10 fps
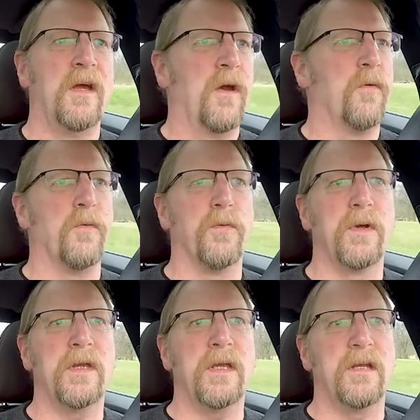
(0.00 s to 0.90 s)

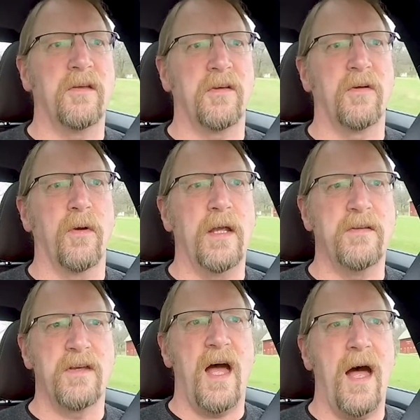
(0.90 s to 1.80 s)
really does a great
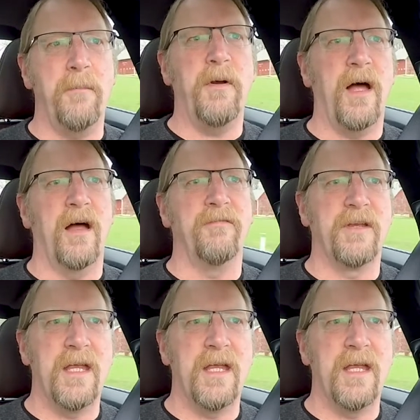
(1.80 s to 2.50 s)
job of